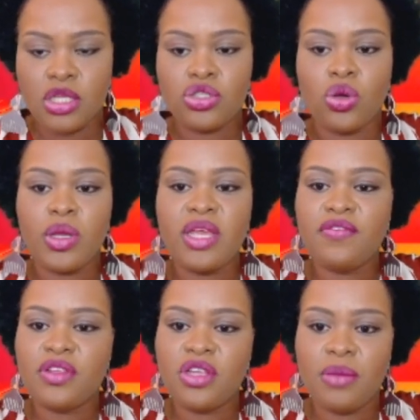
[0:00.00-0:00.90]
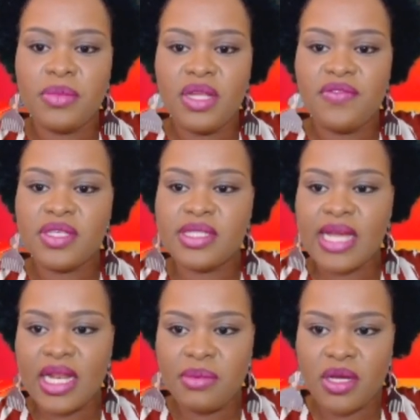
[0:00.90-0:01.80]
So if the
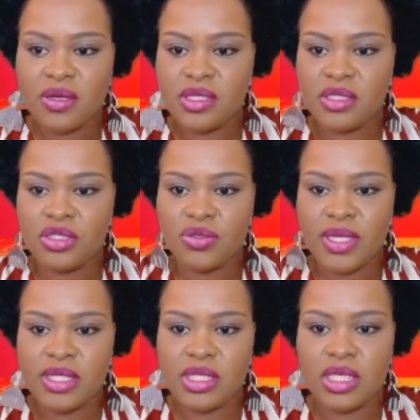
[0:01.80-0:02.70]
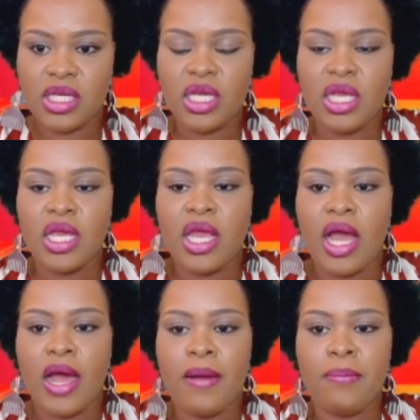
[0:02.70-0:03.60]
Salibia constituency
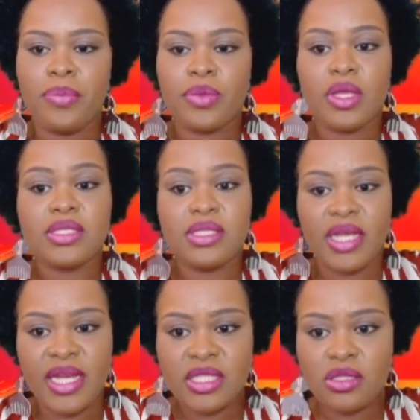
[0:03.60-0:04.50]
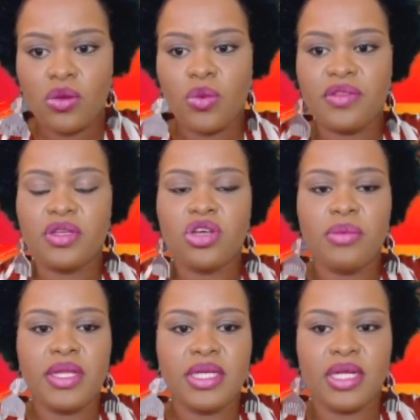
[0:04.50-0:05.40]
stays with the
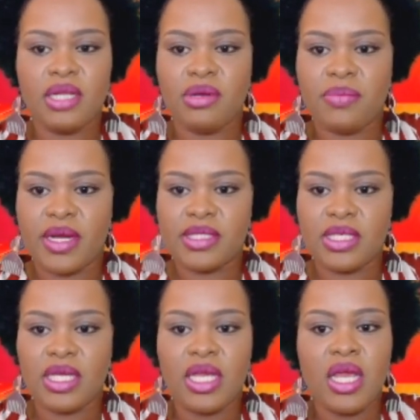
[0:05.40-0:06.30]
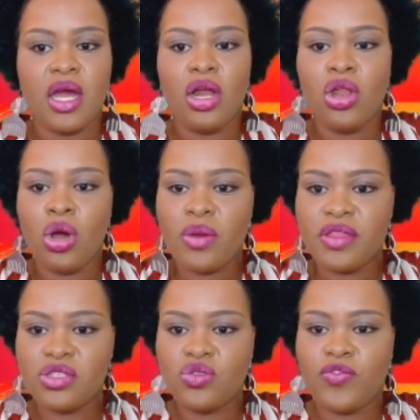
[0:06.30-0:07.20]
Dominica Labour Party along with
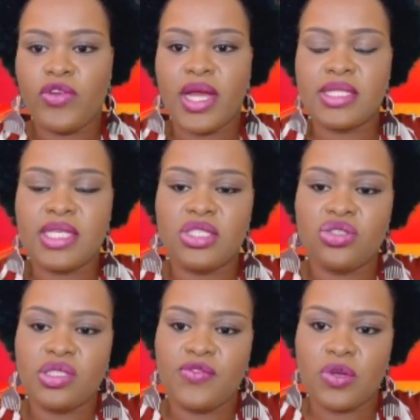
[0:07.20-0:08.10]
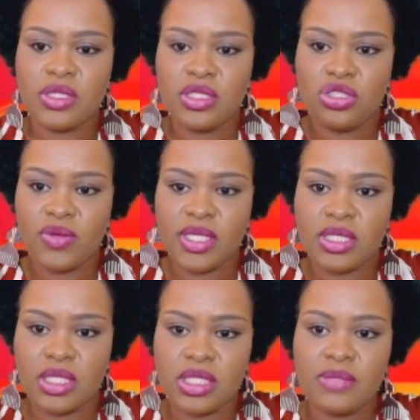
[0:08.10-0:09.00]
the Sufria and St. Joseph
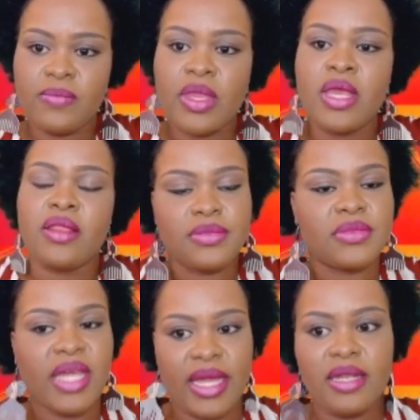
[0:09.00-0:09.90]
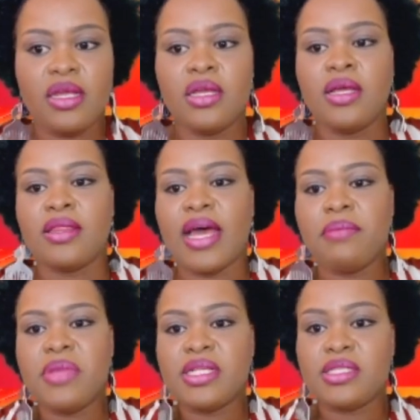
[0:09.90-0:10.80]
constituencies, then that
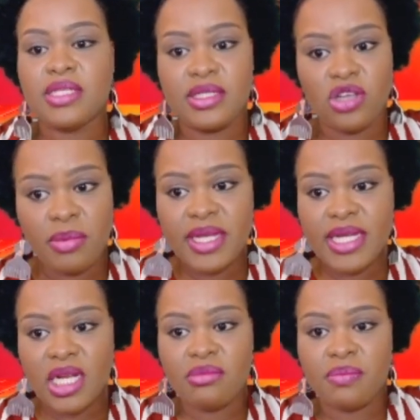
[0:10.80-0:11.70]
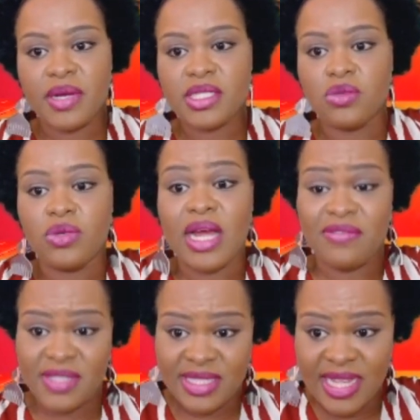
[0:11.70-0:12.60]
means that the Dominica Labour Party would
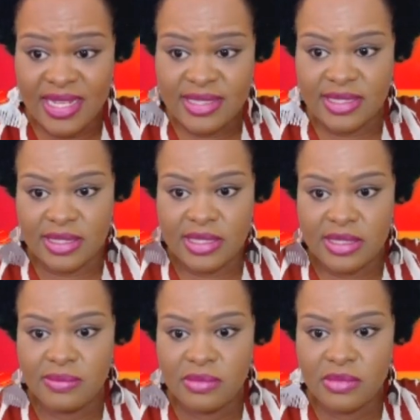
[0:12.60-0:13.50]
have 10 seats.